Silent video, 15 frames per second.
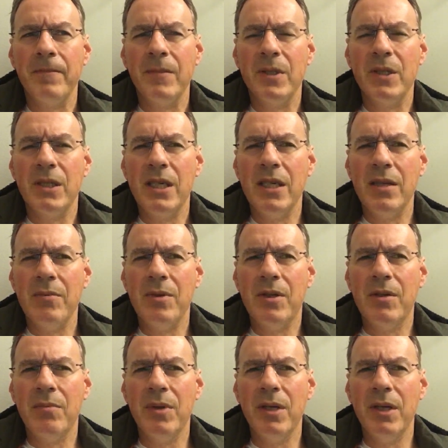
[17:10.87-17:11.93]
seems
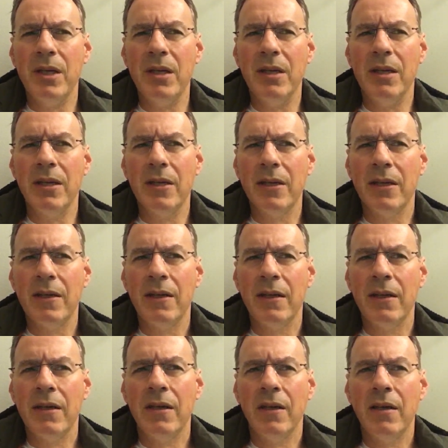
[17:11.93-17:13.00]
to be,
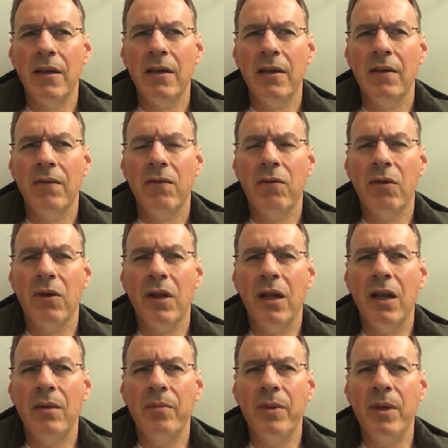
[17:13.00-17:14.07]
for a
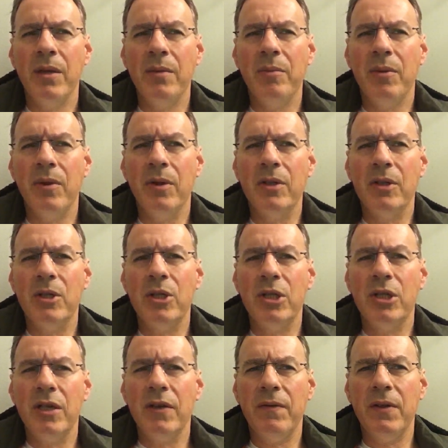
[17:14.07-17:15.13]
lot of people, it's
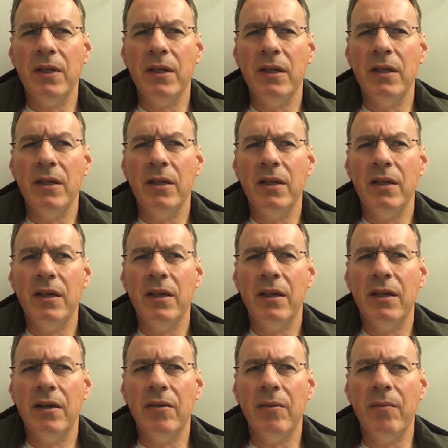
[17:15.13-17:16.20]
shifted,
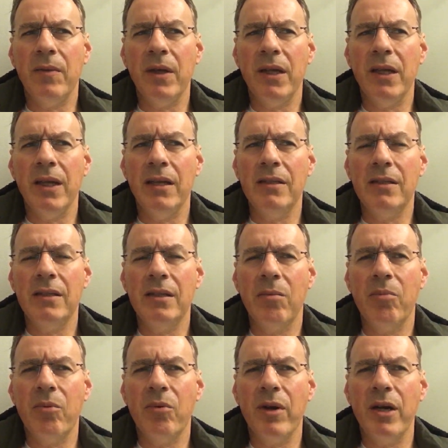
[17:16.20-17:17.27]
and that
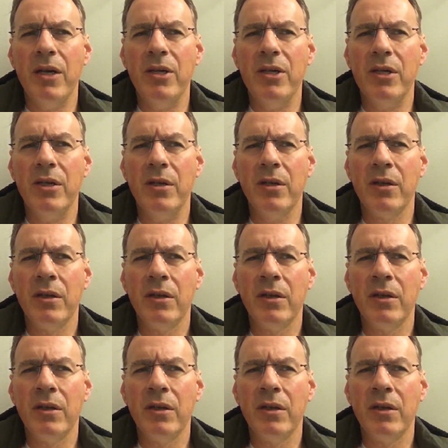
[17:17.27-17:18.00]
separation